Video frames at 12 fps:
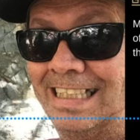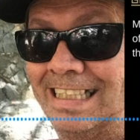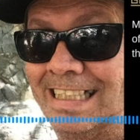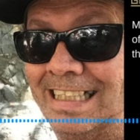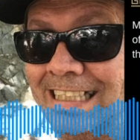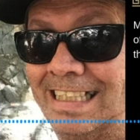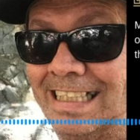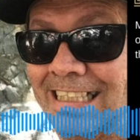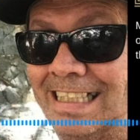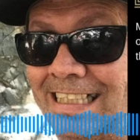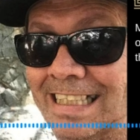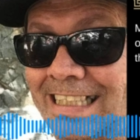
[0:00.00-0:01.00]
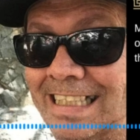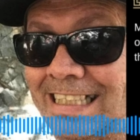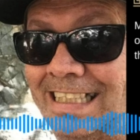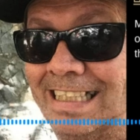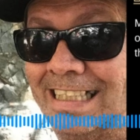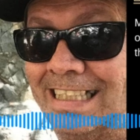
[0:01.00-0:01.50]
Just take that
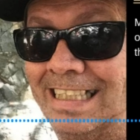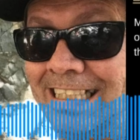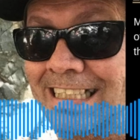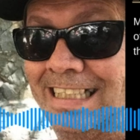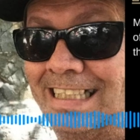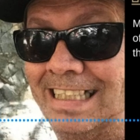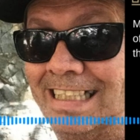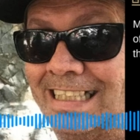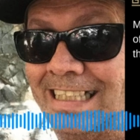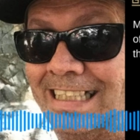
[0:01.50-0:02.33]
1.6 multiplied by 2.